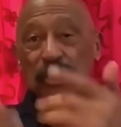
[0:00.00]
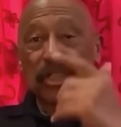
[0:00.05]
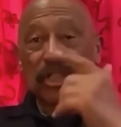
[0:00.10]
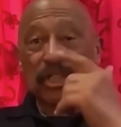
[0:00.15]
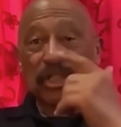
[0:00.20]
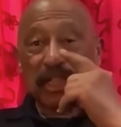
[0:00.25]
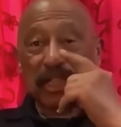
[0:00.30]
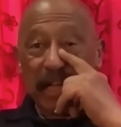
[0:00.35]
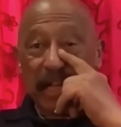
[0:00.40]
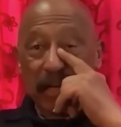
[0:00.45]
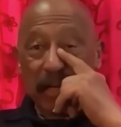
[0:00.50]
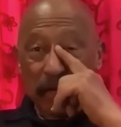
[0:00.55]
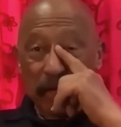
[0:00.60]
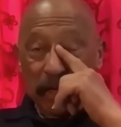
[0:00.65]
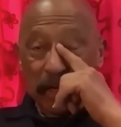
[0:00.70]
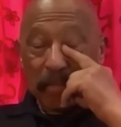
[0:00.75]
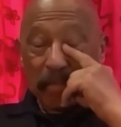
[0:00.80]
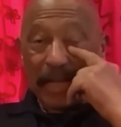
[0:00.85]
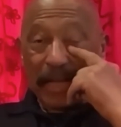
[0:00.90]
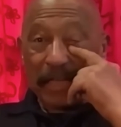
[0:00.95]
what's
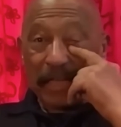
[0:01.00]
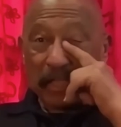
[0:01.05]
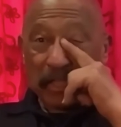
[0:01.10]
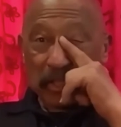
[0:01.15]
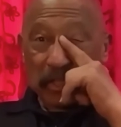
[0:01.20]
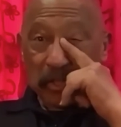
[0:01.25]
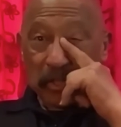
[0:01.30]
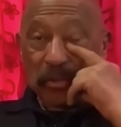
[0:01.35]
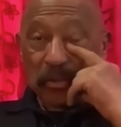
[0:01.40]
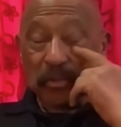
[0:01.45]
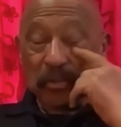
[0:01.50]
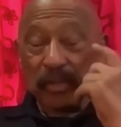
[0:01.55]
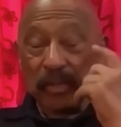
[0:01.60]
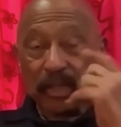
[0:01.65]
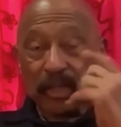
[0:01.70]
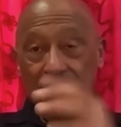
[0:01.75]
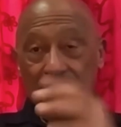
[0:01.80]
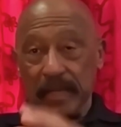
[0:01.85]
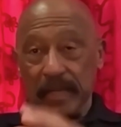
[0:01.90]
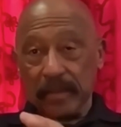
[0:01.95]
scary about this whole
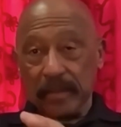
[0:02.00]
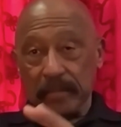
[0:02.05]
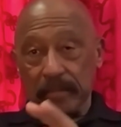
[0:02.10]
thing.